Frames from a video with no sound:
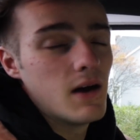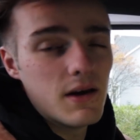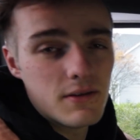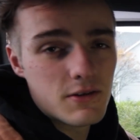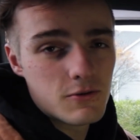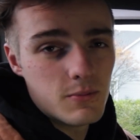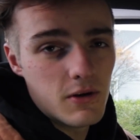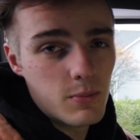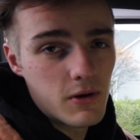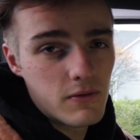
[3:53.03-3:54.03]
I think this would be
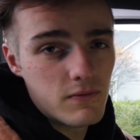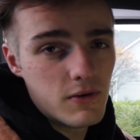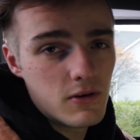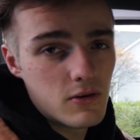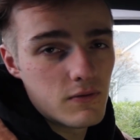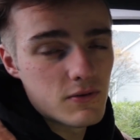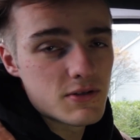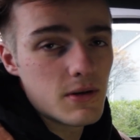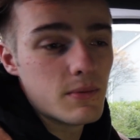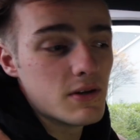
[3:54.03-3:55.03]
a perfect vehicle for
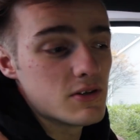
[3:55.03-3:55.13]
somebody